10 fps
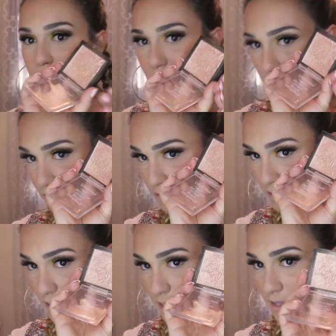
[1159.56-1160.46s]

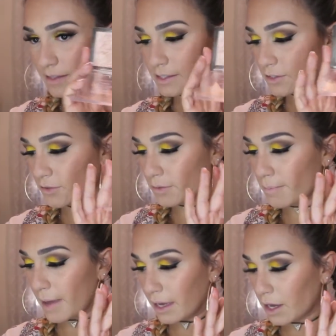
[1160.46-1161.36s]
Petals. This is from the
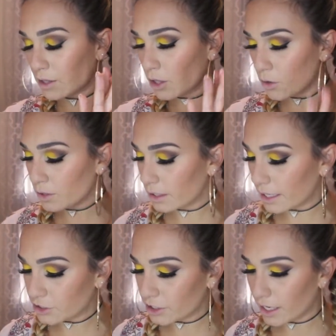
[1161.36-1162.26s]
Megaglo
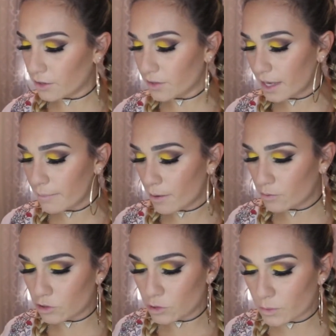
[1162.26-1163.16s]
collection. I know they came out
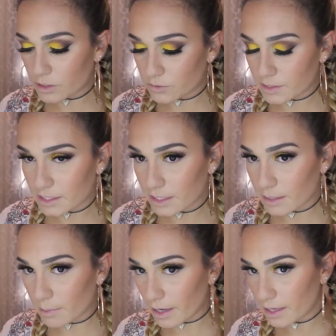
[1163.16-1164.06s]
with new ones recently,
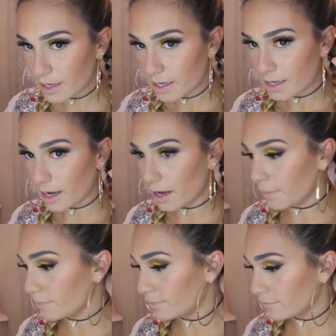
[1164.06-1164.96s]
but
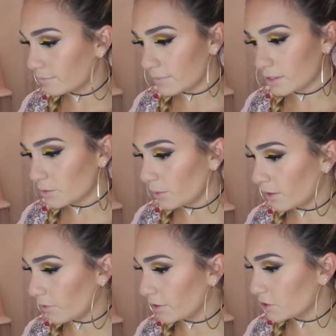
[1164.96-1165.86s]
this is one of
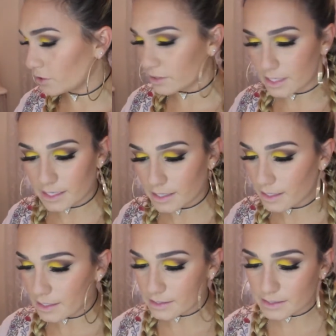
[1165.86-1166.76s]
the originals and it
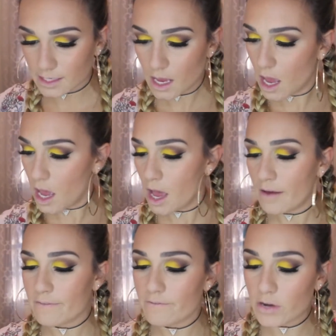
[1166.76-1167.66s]
is
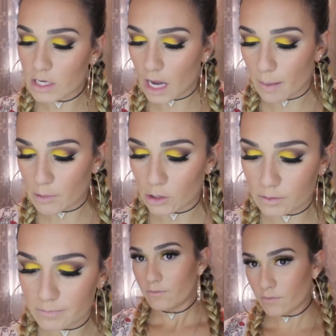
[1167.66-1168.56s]

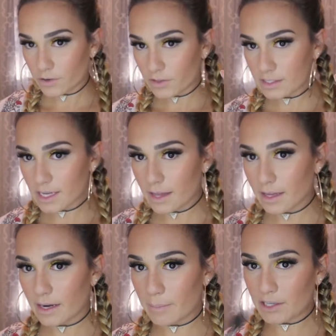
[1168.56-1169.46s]
phenomenal. For this
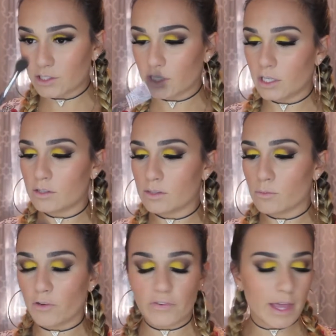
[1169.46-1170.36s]
highlight, I'm actually going to use a
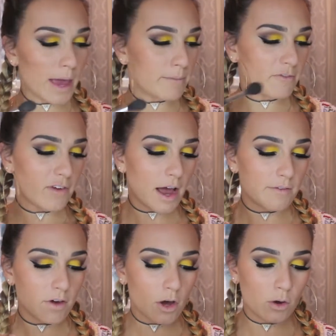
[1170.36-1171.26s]
Morphe
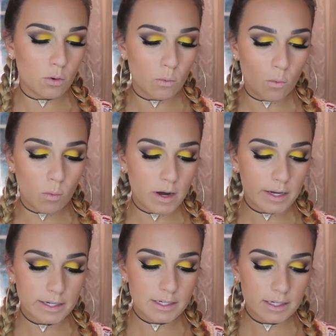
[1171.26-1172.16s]

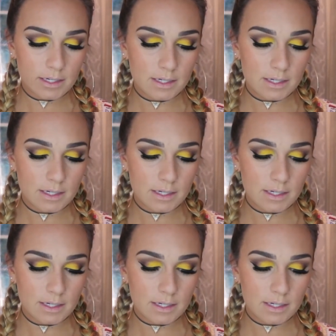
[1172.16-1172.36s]
M501.